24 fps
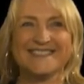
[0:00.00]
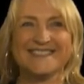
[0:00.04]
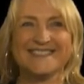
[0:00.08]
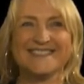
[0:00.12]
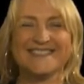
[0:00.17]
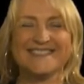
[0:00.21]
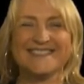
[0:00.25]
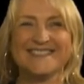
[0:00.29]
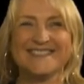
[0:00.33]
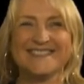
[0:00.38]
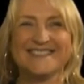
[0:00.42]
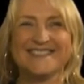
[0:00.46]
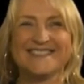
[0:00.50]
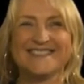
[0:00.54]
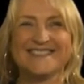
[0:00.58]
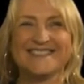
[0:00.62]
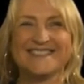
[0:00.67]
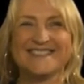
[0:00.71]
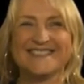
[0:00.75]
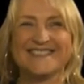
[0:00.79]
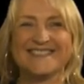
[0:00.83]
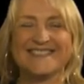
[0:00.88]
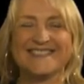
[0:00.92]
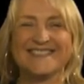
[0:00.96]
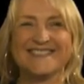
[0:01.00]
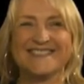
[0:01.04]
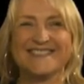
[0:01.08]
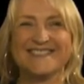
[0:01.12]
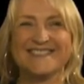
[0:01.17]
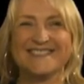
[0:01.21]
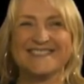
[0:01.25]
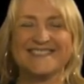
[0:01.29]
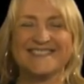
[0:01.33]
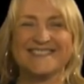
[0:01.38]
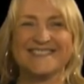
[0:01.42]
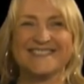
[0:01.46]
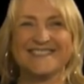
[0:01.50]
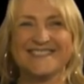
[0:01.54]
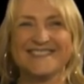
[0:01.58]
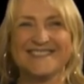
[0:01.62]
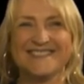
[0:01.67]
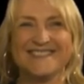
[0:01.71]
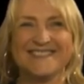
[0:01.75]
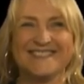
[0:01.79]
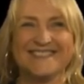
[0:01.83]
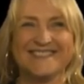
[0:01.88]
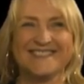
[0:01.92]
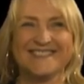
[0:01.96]

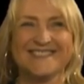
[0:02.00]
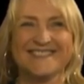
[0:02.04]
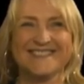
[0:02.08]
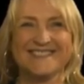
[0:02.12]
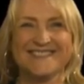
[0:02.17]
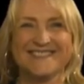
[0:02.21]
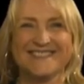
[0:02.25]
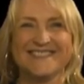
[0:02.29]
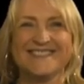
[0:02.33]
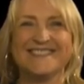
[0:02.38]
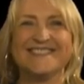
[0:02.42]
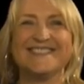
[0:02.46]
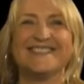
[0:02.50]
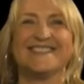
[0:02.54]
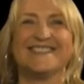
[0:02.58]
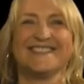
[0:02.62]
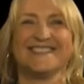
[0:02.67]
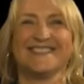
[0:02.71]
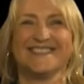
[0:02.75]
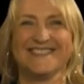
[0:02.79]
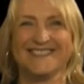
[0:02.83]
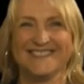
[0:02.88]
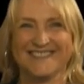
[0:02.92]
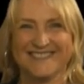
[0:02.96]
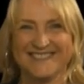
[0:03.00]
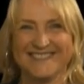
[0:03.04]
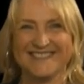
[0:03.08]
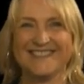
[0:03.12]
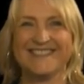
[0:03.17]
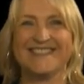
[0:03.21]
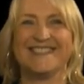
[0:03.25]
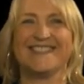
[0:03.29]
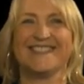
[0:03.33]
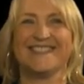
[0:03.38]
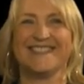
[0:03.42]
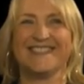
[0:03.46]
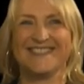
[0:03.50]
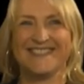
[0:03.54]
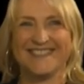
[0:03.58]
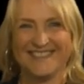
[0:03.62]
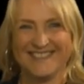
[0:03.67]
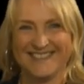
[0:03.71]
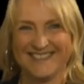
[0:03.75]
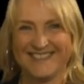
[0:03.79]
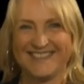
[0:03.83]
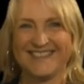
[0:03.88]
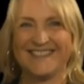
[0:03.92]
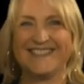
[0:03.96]
[no speech]